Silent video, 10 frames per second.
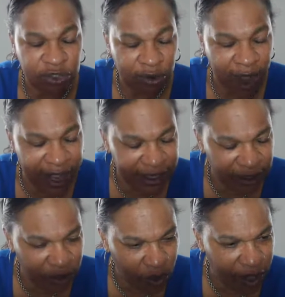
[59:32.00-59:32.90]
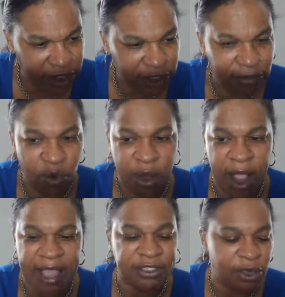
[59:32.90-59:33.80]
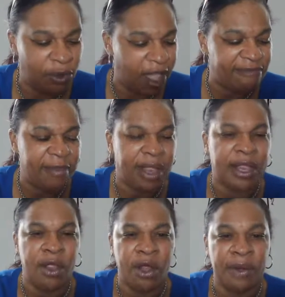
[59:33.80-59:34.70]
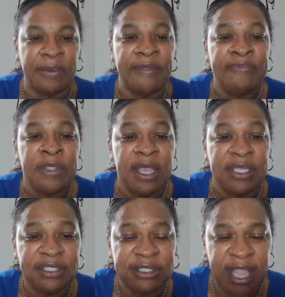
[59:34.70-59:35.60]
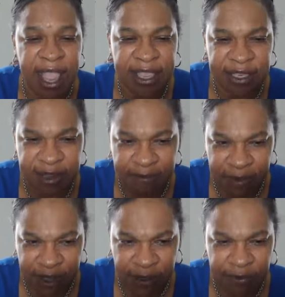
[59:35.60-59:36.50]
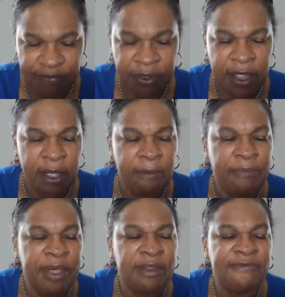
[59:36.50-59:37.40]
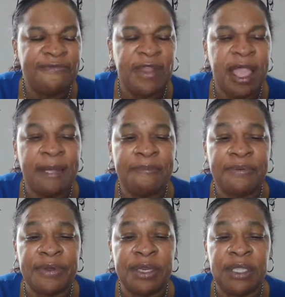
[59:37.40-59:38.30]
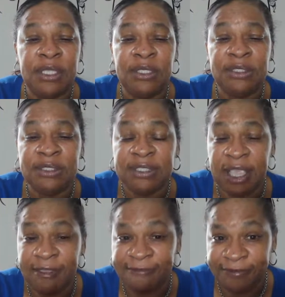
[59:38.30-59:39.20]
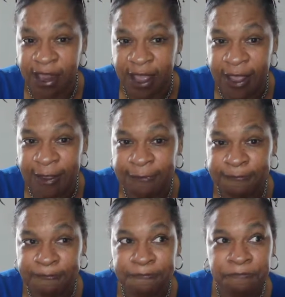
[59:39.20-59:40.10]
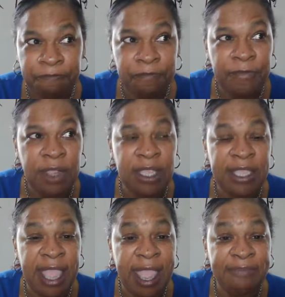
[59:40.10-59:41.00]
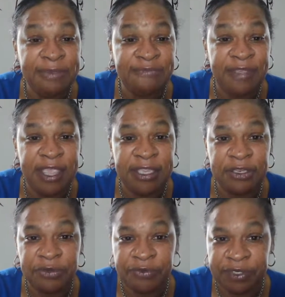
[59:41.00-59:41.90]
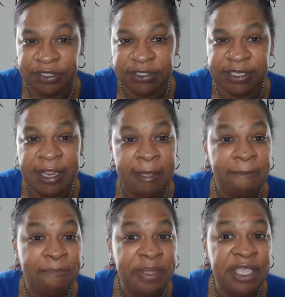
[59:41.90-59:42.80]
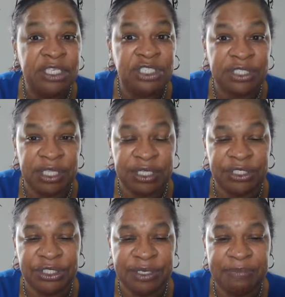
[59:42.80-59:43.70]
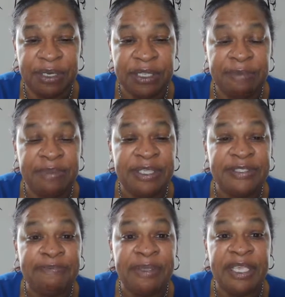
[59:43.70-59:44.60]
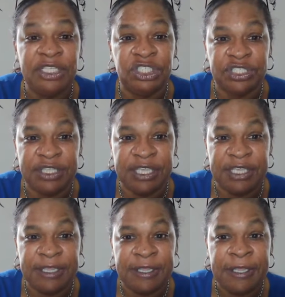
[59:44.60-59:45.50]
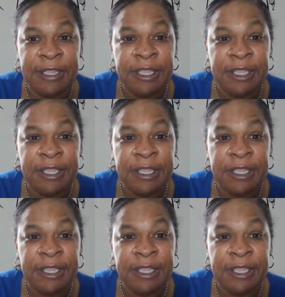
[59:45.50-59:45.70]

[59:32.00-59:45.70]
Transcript: try this once more. I don't have my car with a snack and a meal. Butterfly Pretty, Stay Fly. Captivating Christian. Binge Thinker should have been in the B's. Binge Thinker.